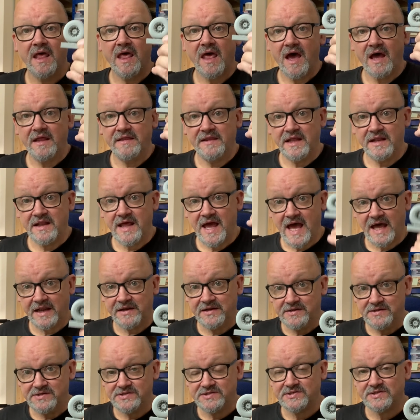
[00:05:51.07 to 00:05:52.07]
and then
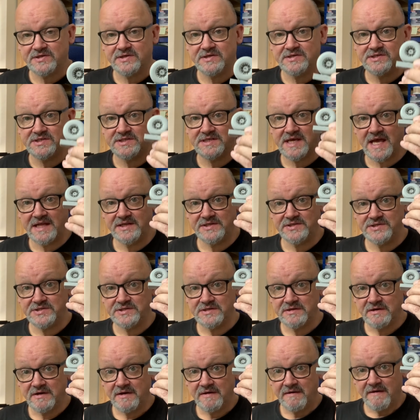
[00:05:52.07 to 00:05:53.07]
Hannant's can send
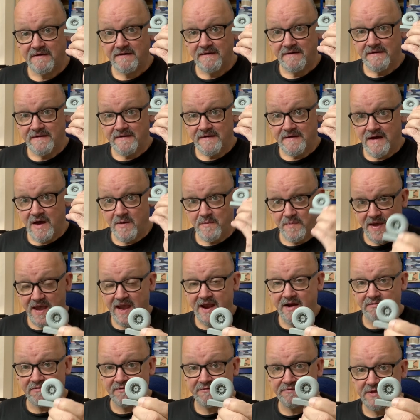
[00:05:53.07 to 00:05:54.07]
a
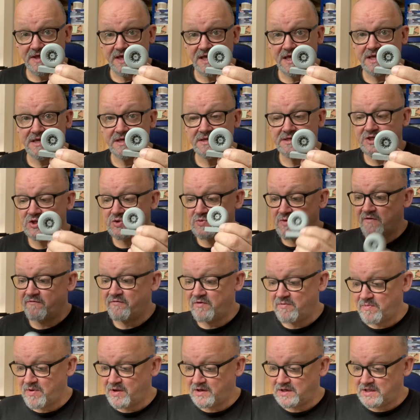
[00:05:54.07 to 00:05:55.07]
pair of these to
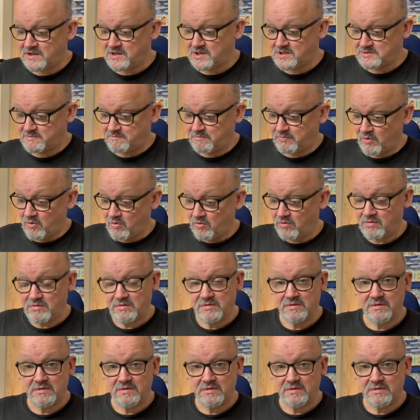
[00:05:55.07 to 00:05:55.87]
everybody that's bought